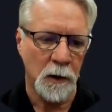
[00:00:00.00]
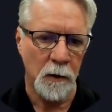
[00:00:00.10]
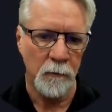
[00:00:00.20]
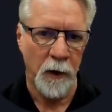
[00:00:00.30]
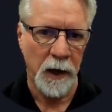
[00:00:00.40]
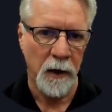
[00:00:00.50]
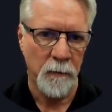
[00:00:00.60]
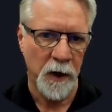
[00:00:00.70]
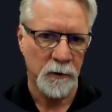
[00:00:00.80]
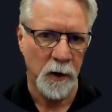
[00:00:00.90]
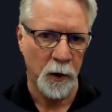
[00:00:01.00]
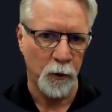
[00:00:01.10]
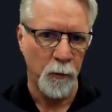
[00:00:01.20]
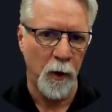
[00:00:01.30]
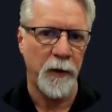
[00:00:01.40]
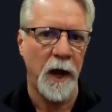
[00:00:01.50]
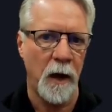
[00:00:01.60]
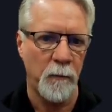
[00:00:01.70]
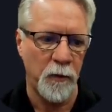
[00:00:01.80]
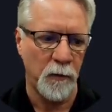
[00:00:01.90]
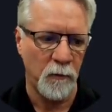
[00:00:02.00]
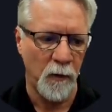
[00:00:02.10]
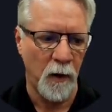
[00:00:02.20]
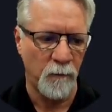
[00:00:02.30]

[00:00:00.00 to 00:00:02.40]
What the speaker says: Right now I'm not trying to group all the output